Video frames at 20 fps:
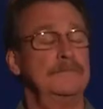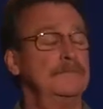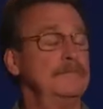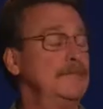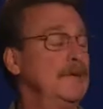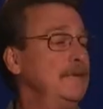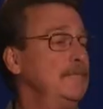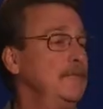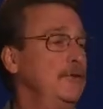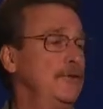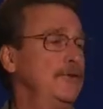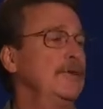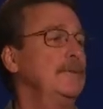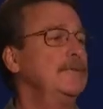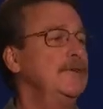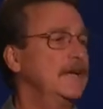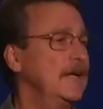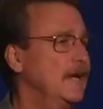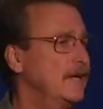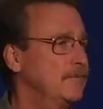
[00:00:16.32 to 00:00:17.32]
maybe some of
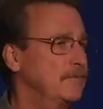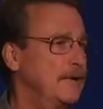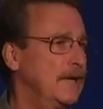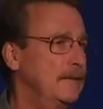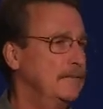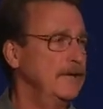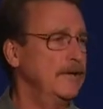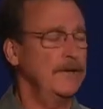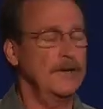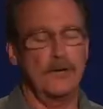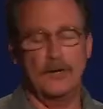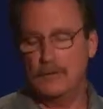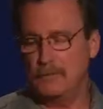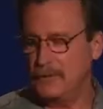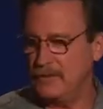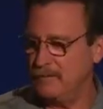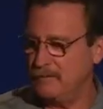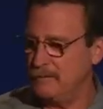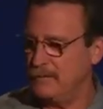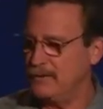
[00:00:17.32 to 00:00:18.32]
you guys probably know,
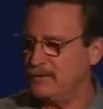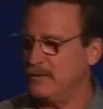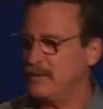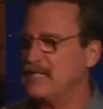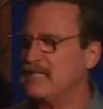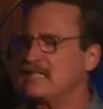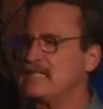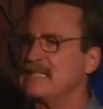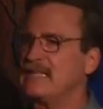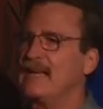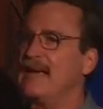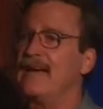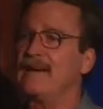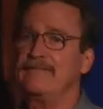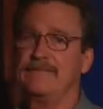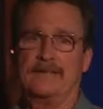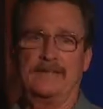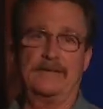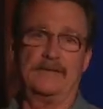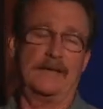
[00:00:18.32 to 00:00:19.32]
but between the
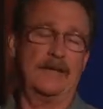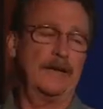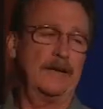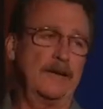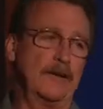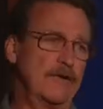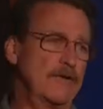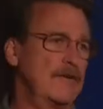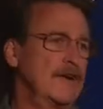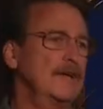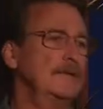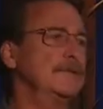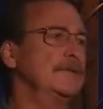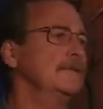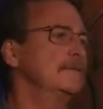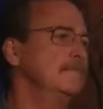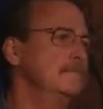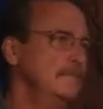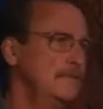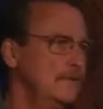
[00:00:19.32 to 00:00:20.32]
staff and an
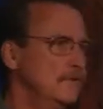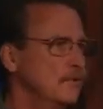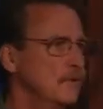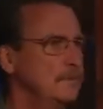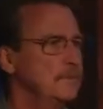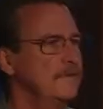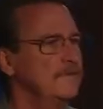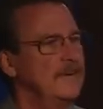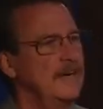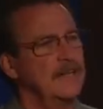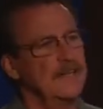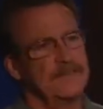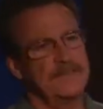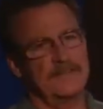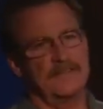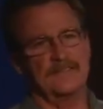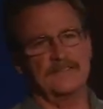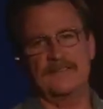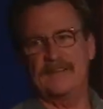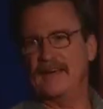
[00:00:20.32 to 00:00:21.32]
incredible group of
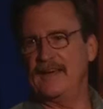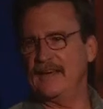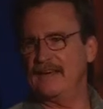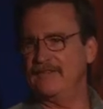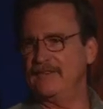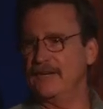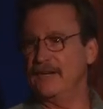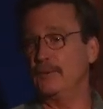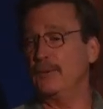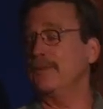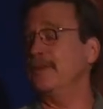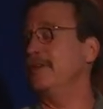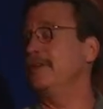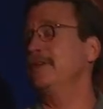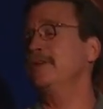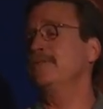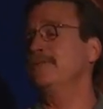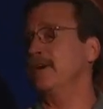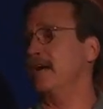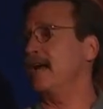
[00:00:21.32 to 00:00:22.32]
volunteers they have here, what they
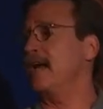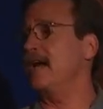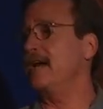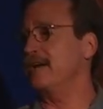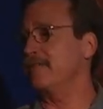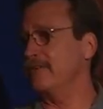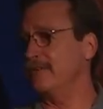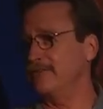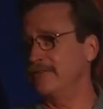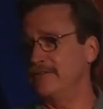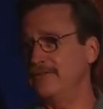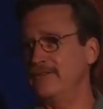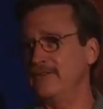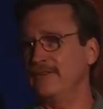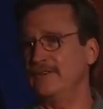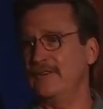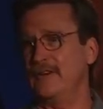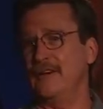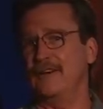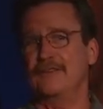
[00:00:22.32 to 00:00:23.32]
do for Congress is
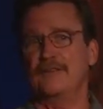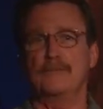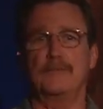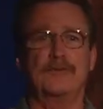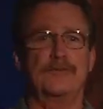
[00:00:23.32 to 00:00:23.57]
just awesome.